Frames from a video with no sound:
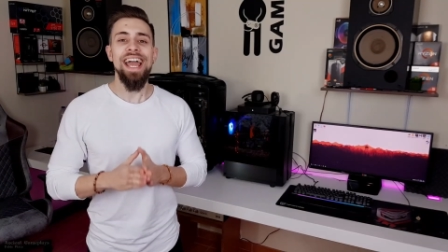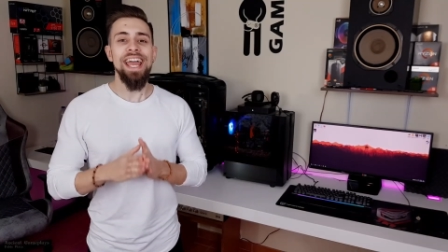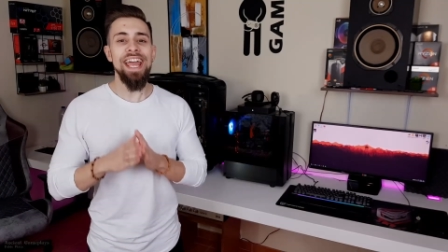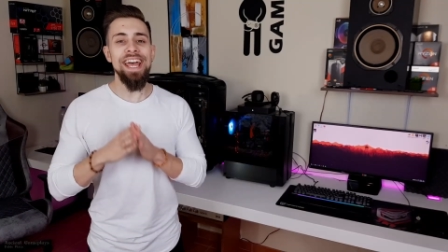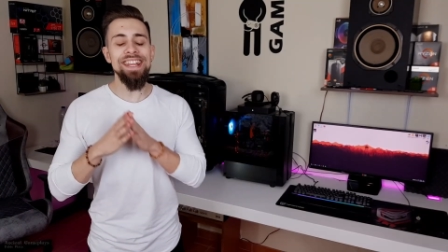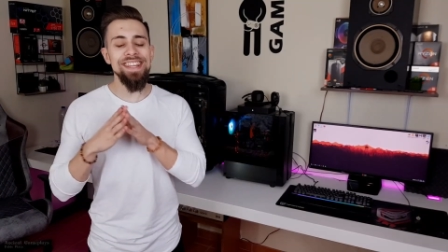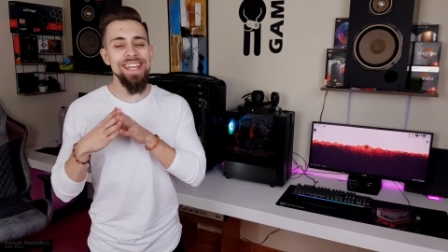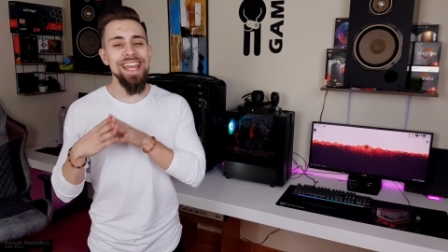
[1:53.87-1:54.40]

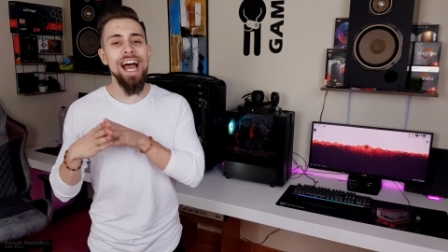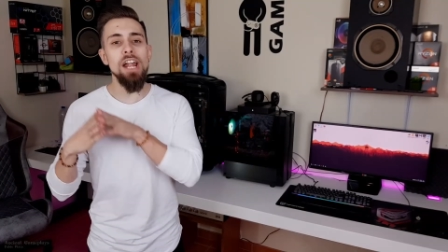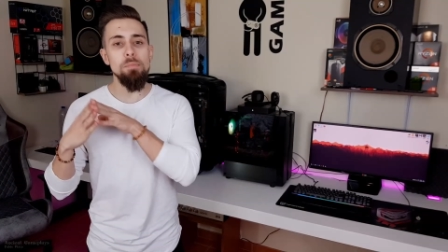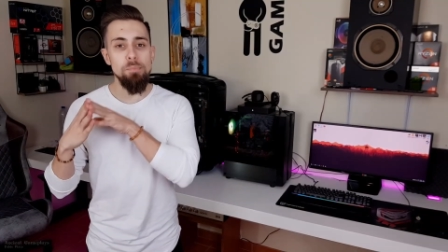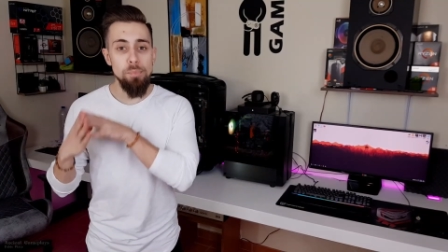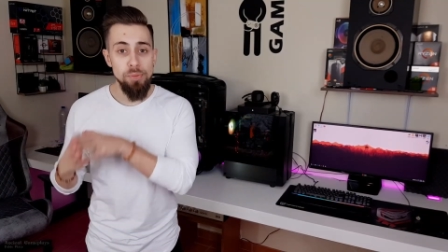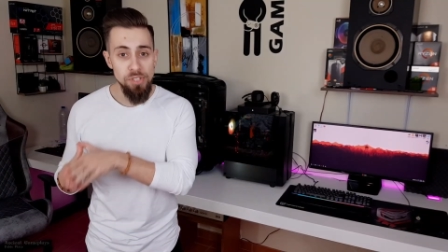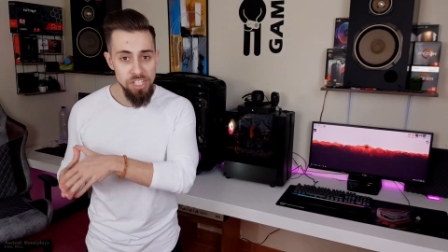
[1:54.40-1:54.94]
and they
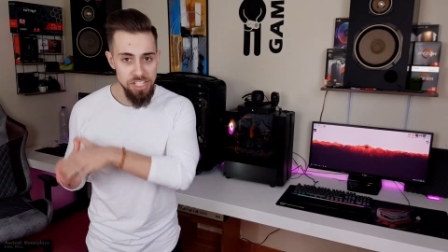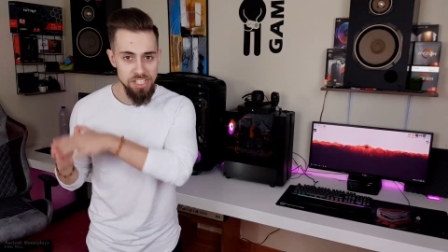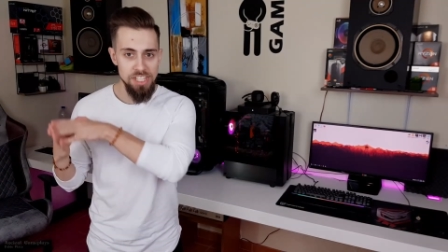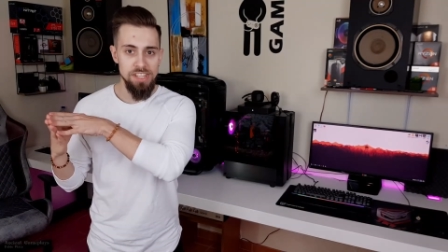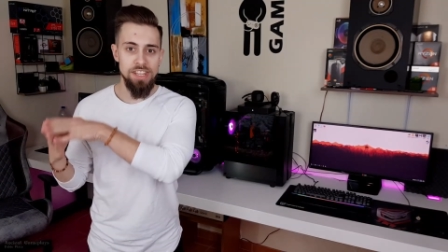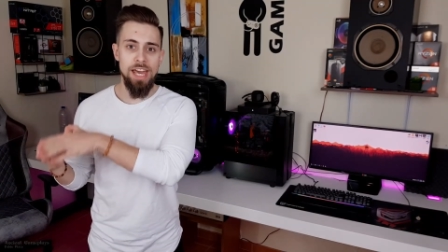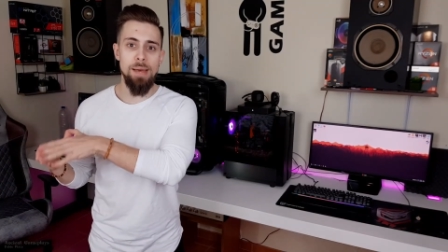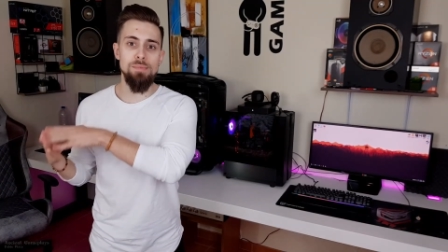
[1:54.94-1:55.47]
are
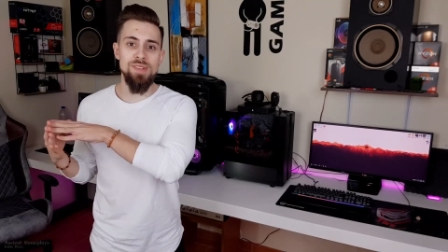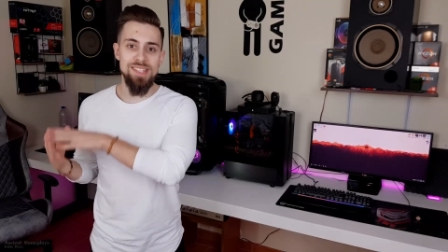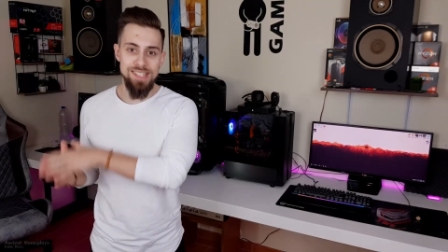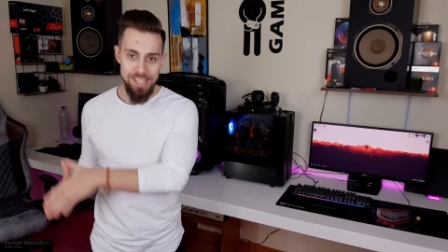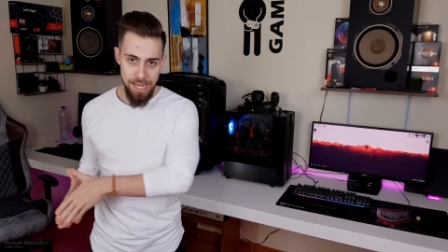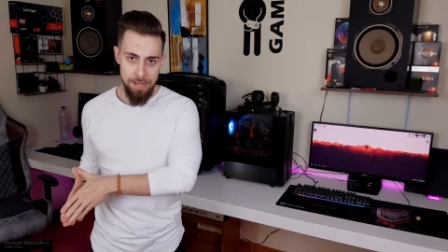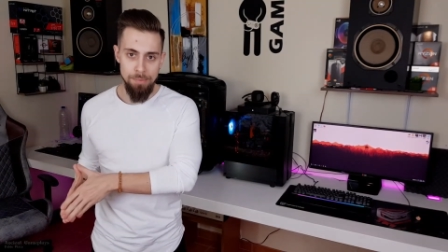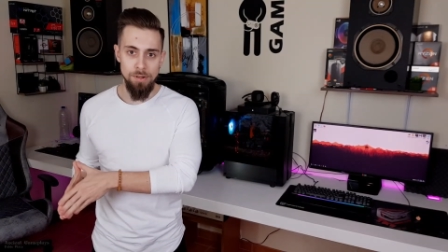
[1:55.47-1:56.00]
pretty damn
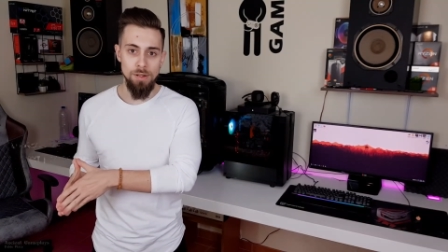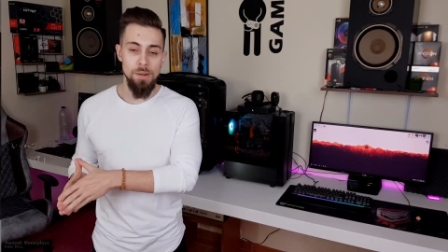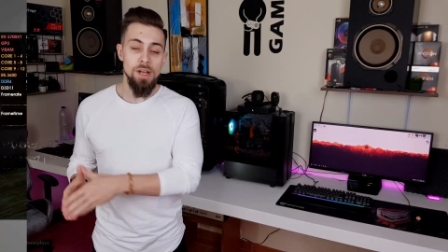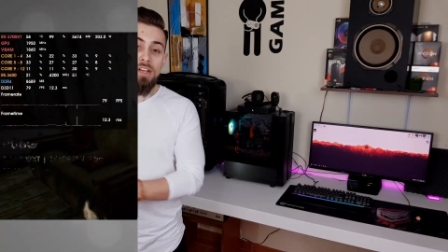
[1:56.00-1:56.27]
stable.